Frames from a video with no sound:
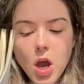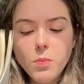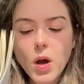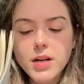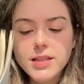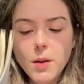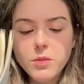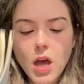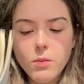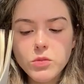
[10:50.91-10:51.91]
but, except
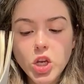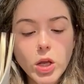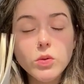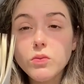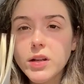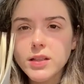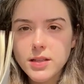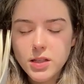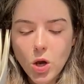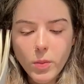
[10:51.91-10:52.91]
them, Jane would really
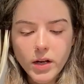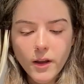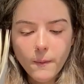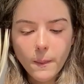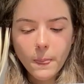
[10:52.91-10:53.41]
see nobody.